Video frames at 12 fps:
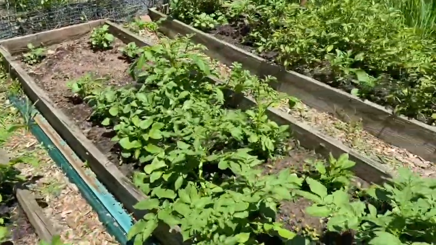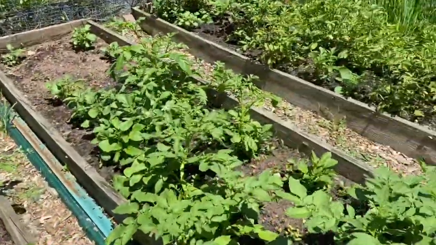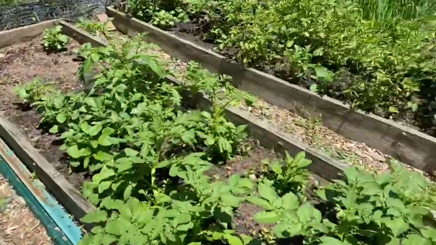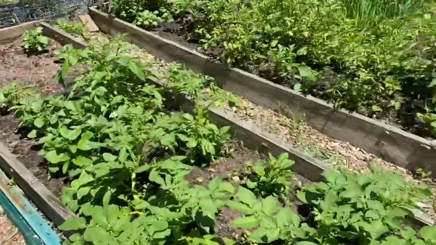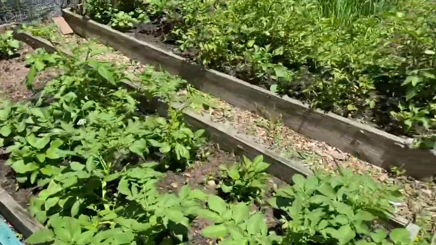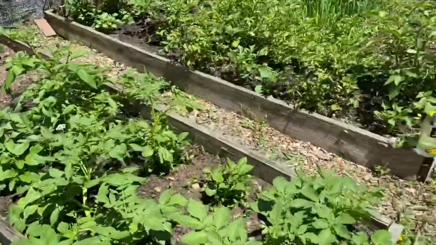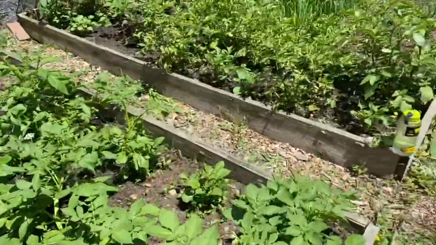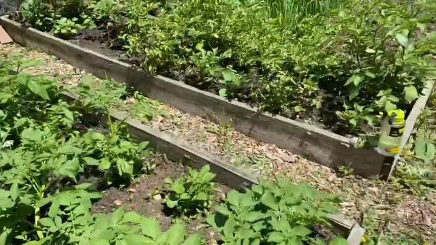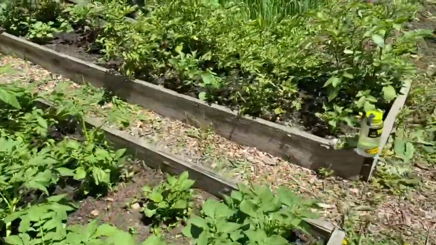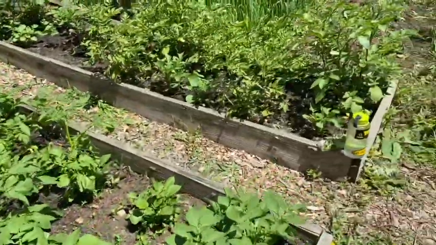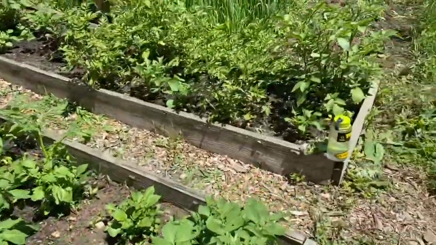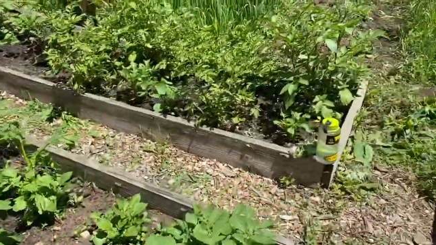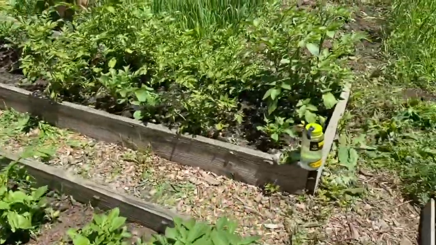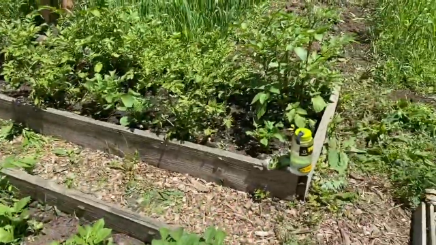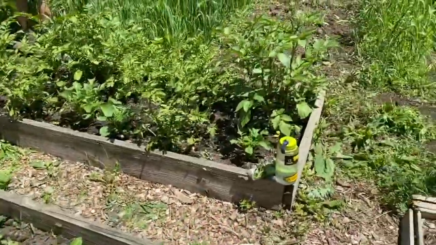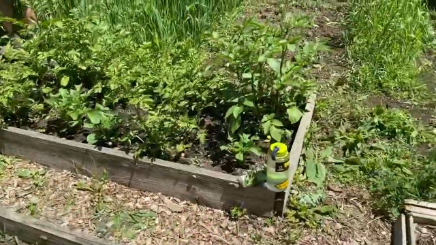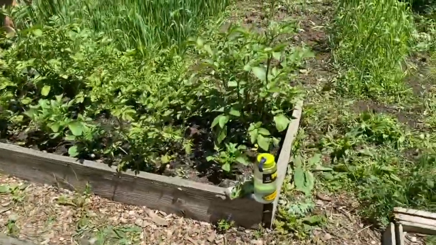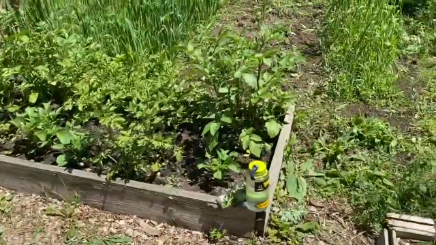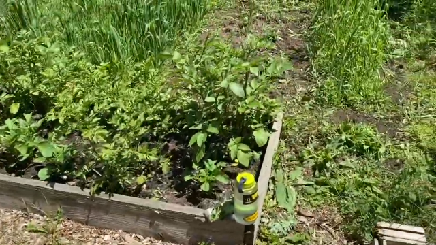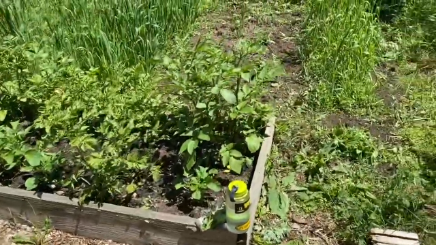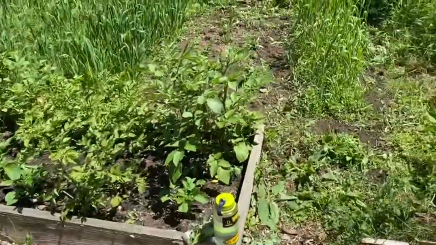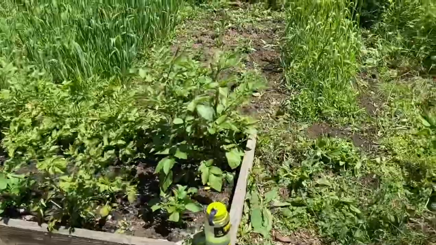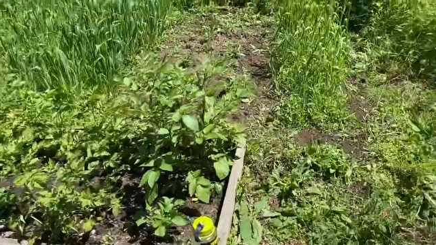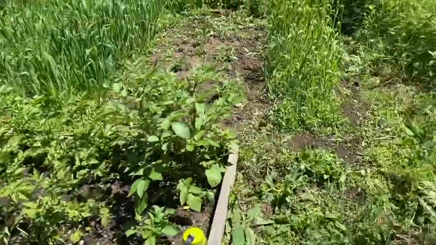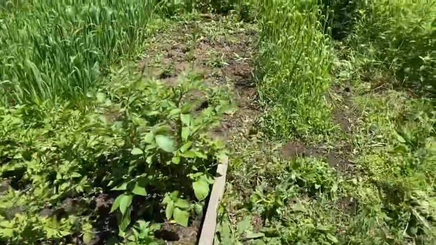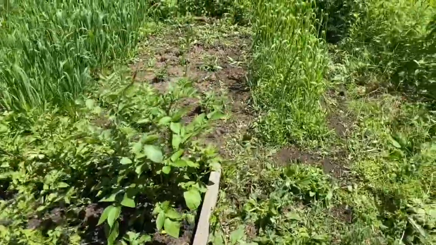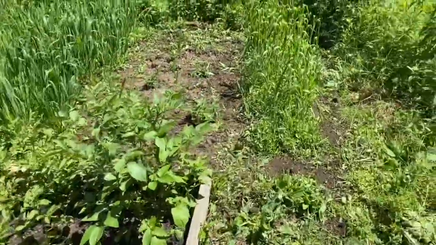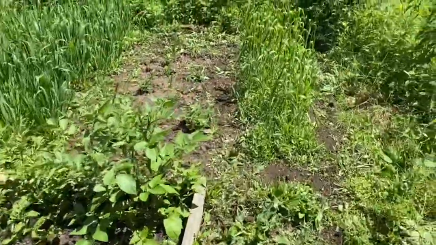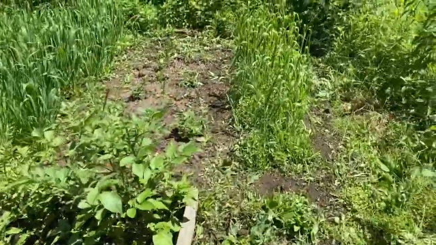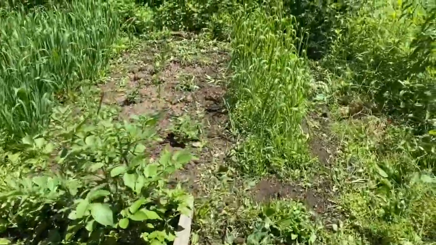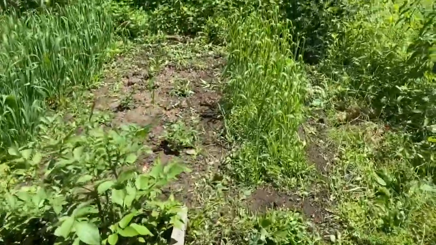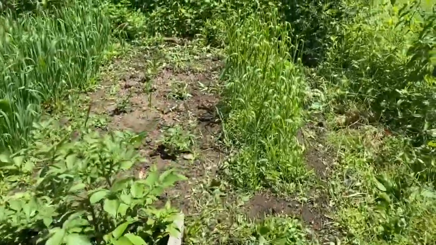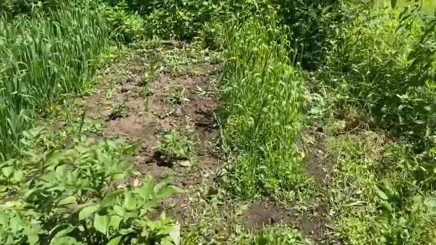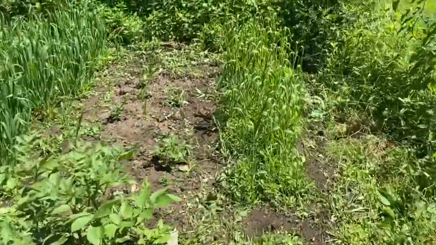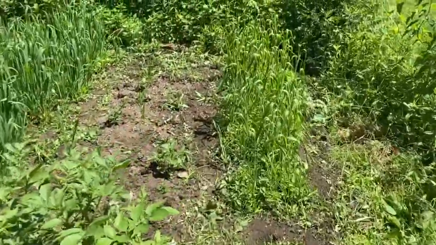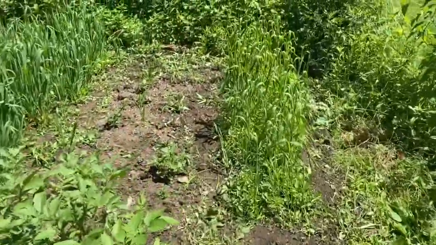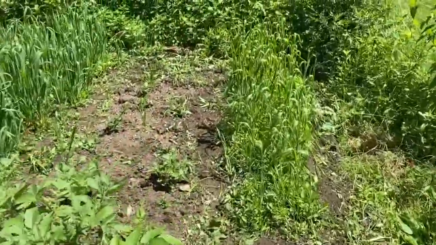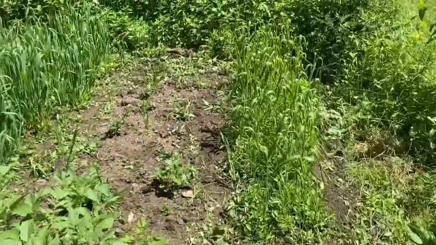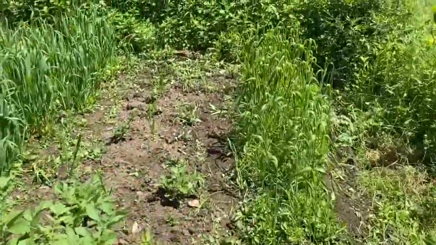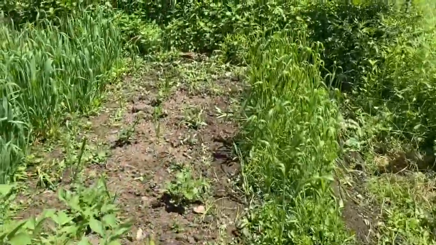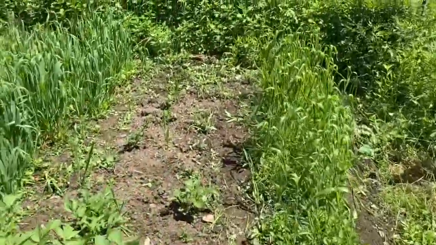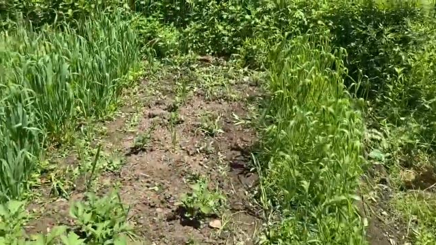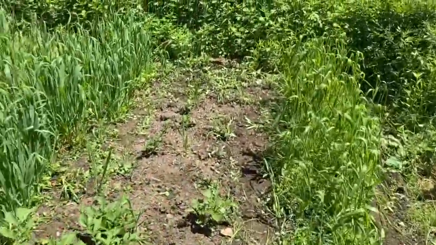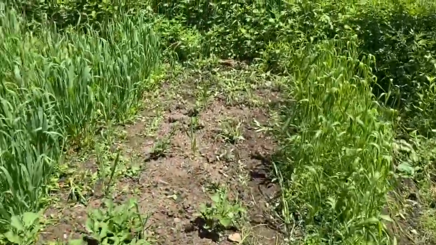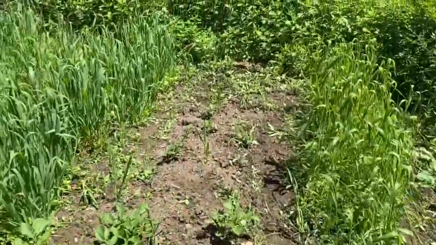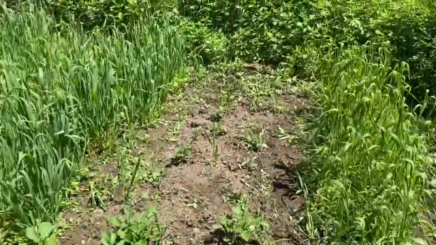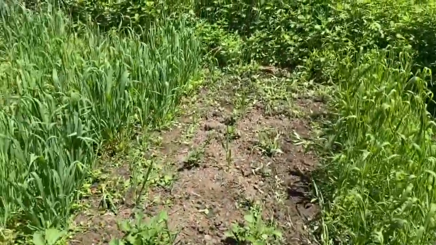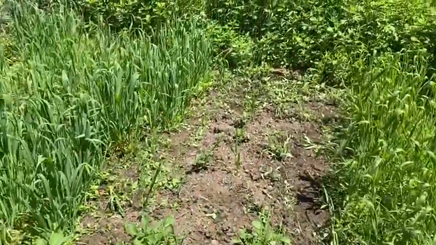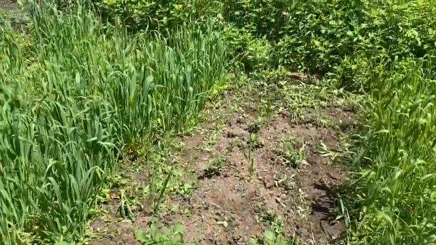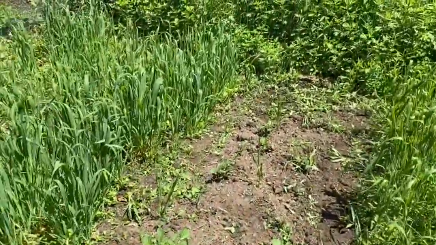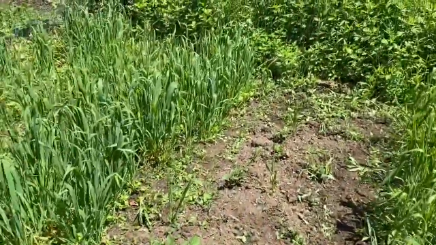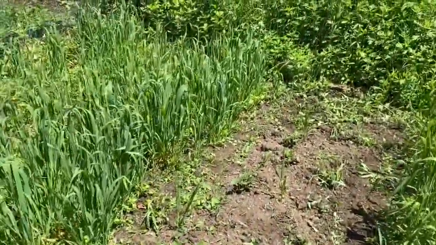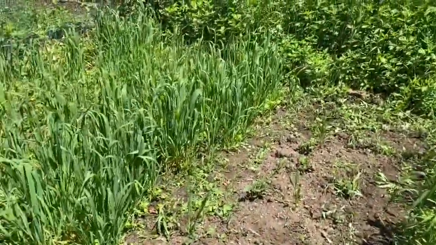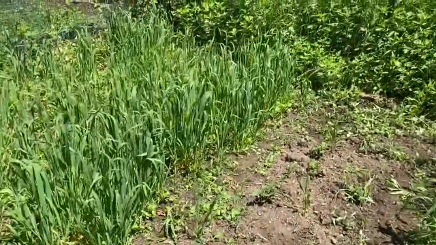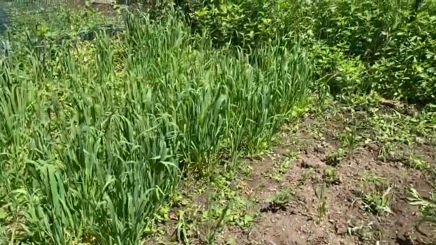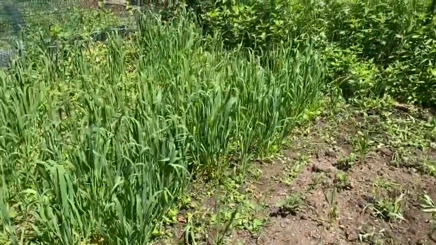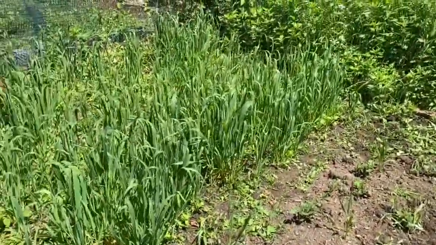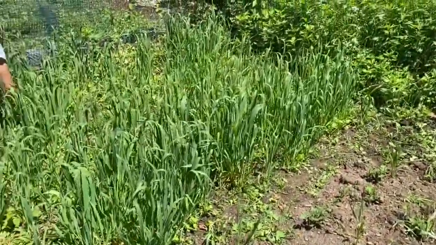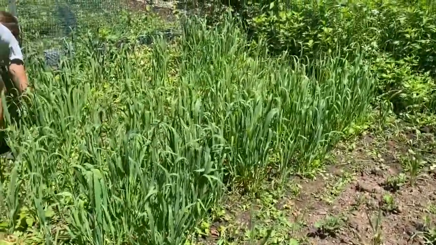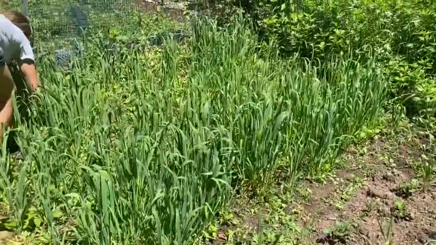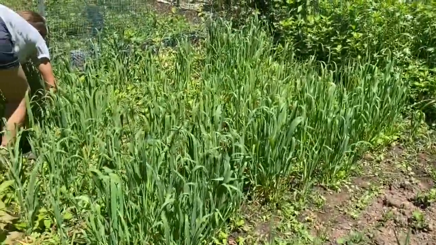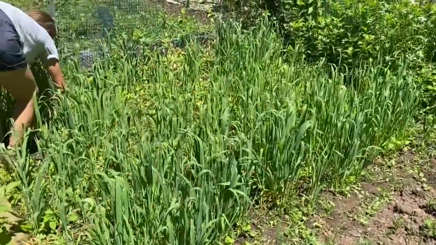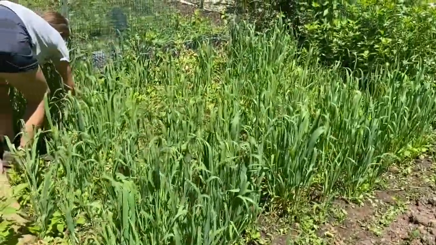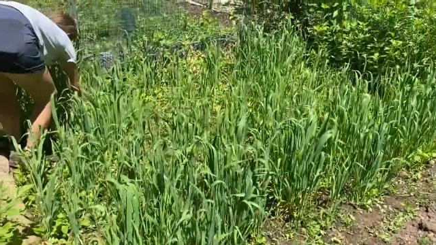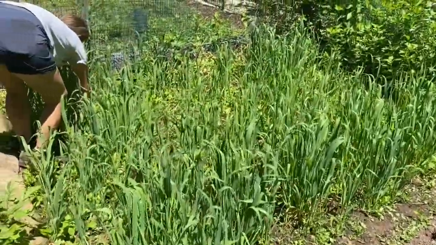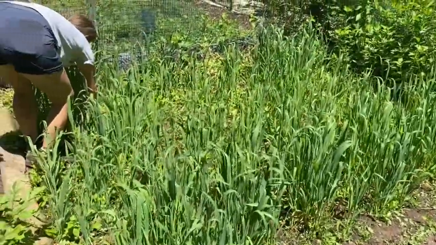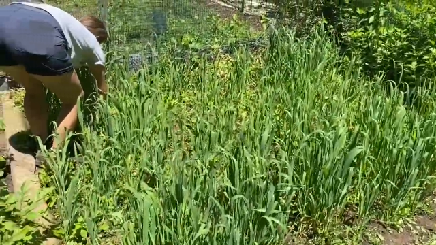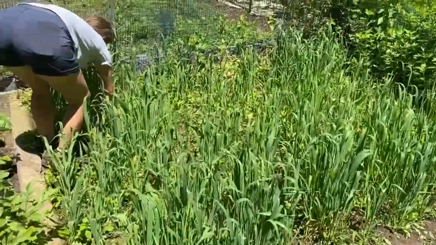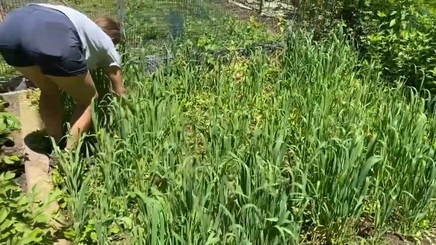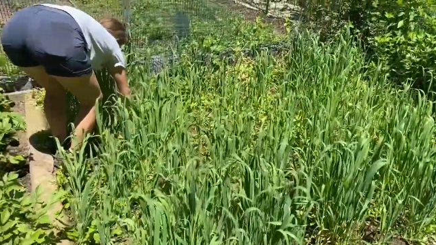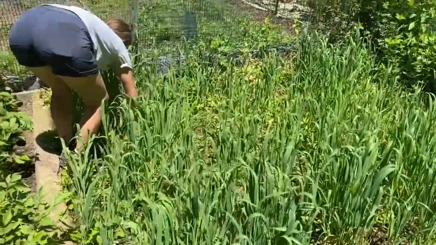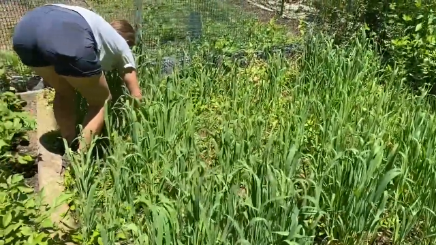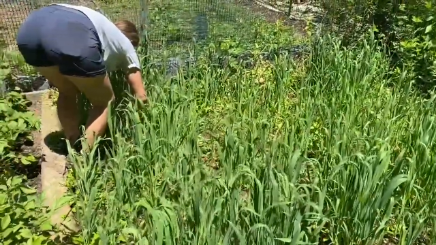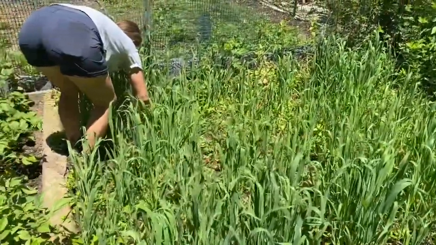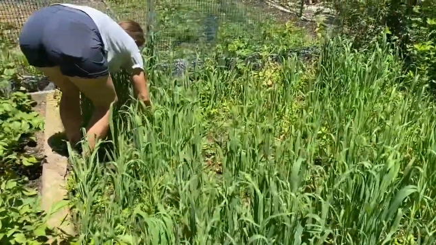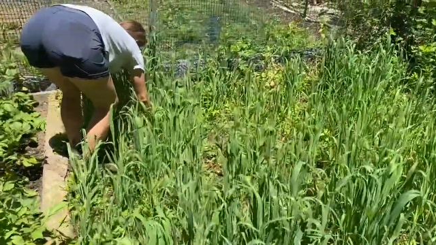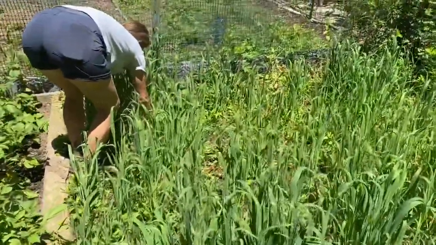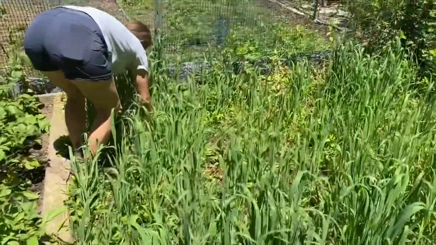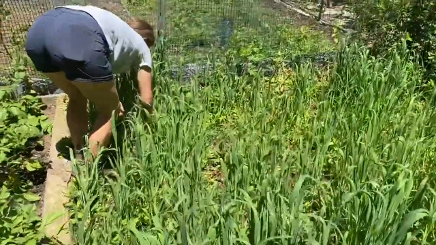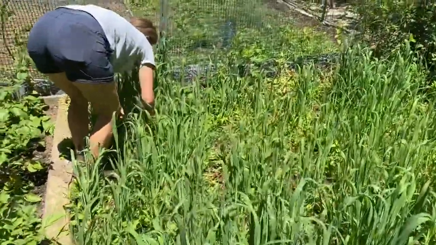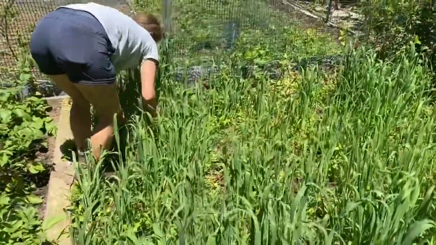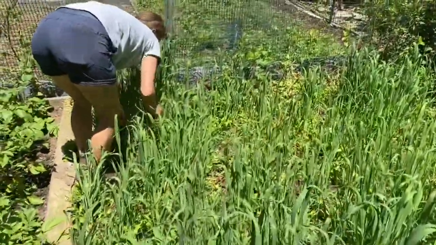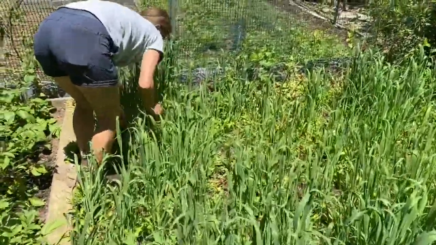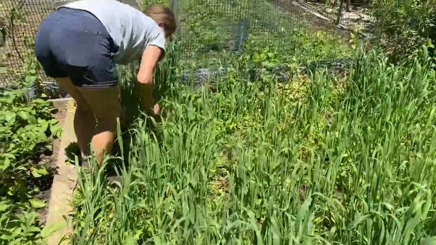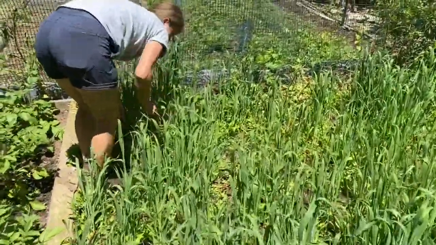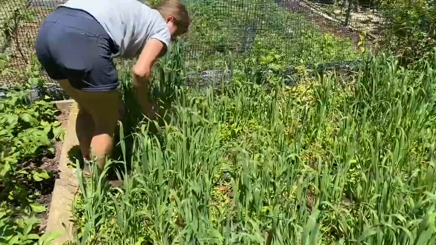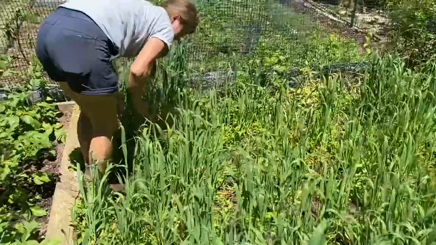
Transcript: Nobody's mouth can be seen.